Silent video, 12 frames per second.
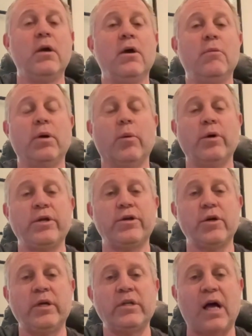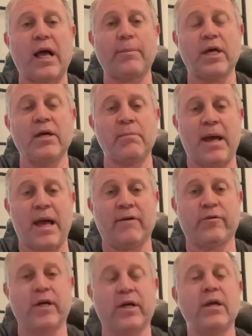But when you're doing Top Gun
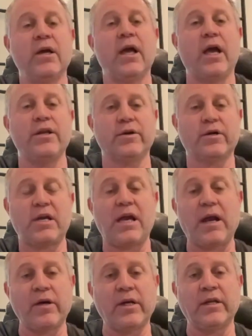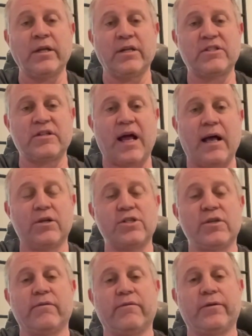Maverick and you're carrying the nostalgia
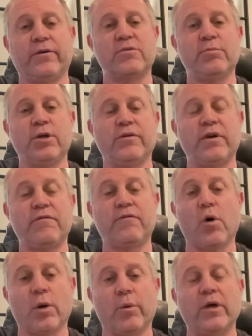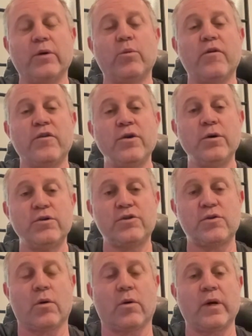of the first movie forward with new
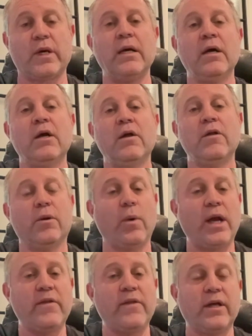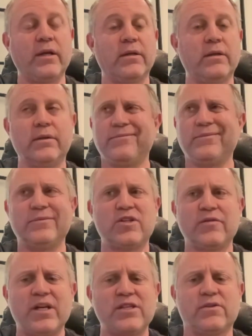story, the way that
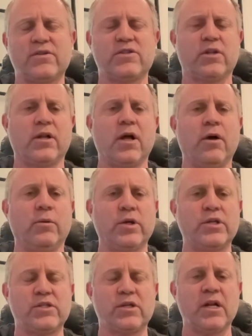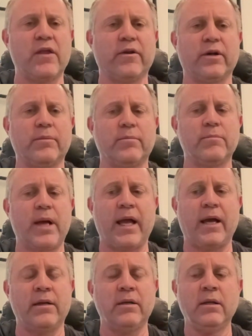Sylvester Stallone, which is another
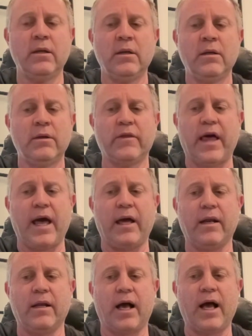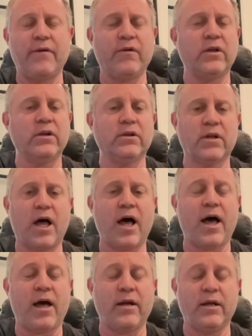man that I have a
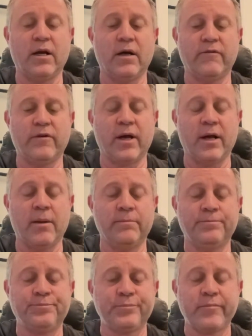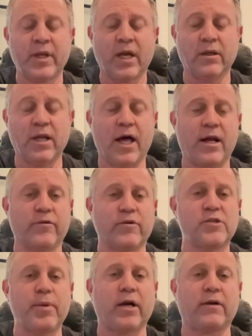lot of
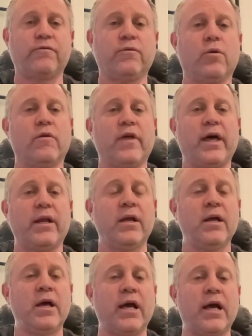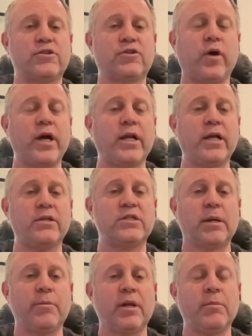respect for, that has created
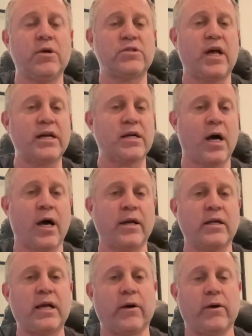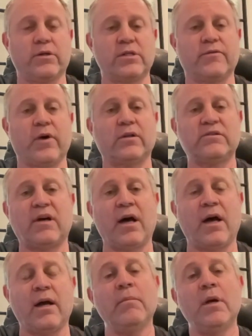some of the most iconic characters of all
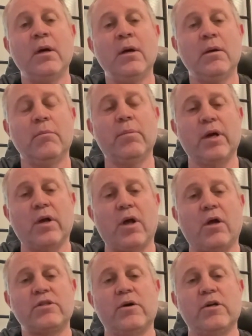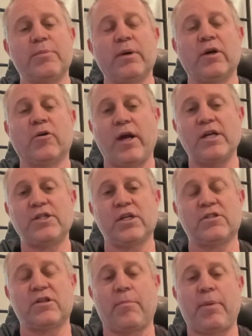time, but also has been gracious
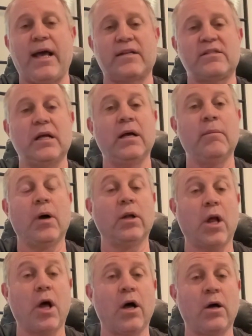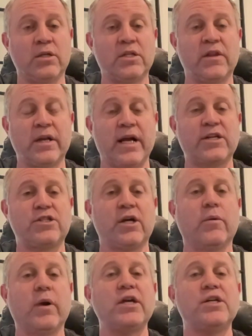to pass them along to the next
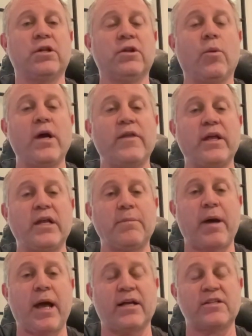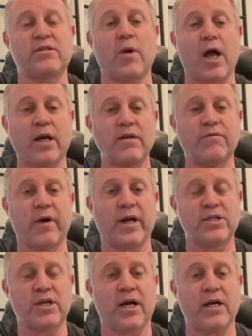generation, the way that he passed the Rocky
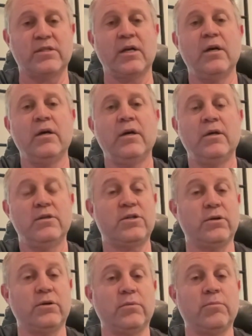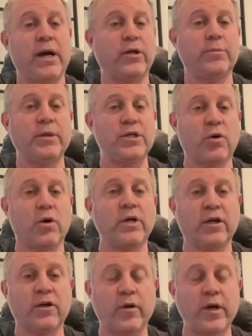franchise to Michael B. Jordan
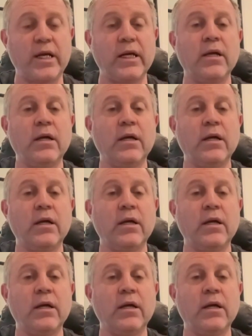and Creed.